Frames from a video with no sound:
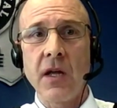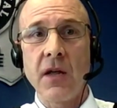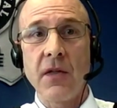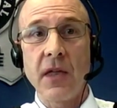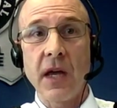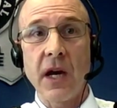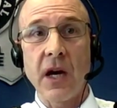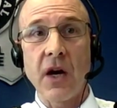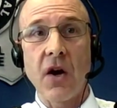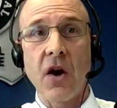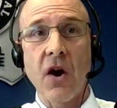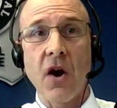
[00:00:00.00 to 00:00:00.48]

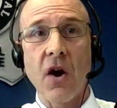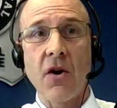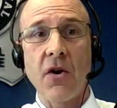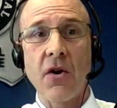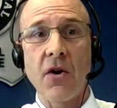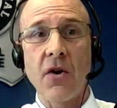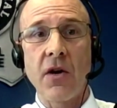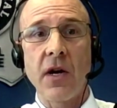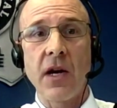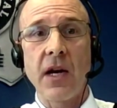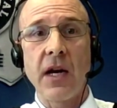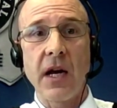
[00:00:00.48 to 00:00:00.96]
that
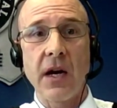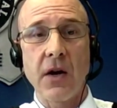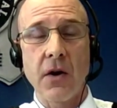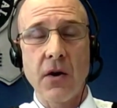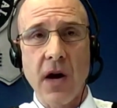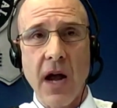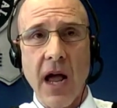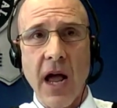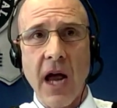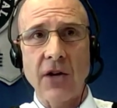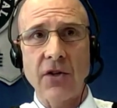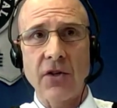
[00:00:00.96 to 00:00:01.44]
garnered
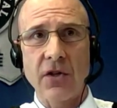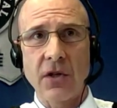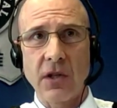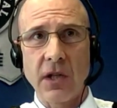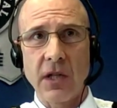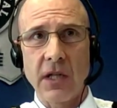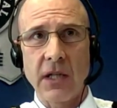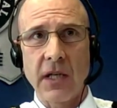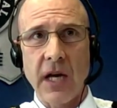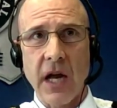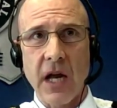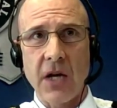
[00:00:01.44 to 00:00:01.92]

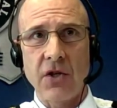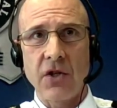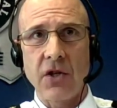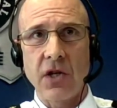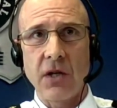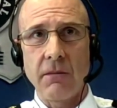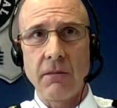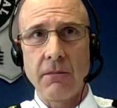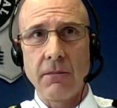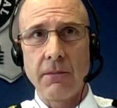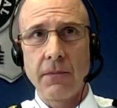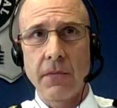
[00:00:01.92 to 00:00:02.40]
international
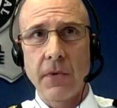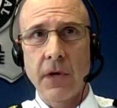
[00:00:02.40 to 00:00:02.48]
attention.